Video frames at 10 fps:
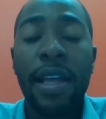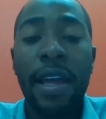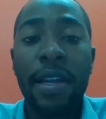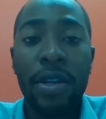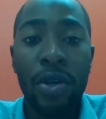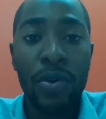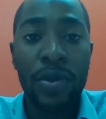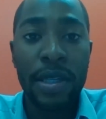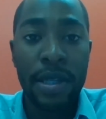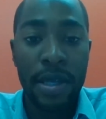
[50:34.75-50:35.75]
then
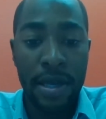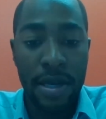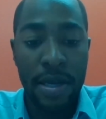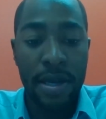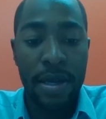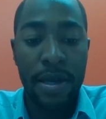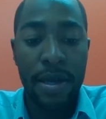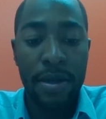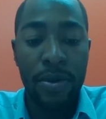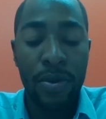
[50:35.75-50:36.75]
use it
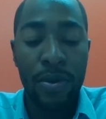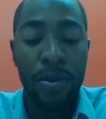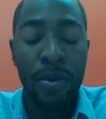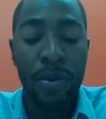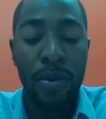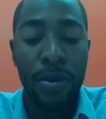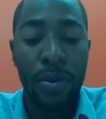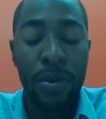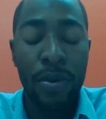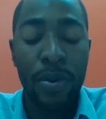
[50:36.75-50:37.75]
uh, to, to,
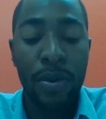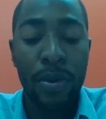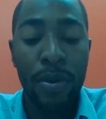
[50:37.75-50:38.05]
to,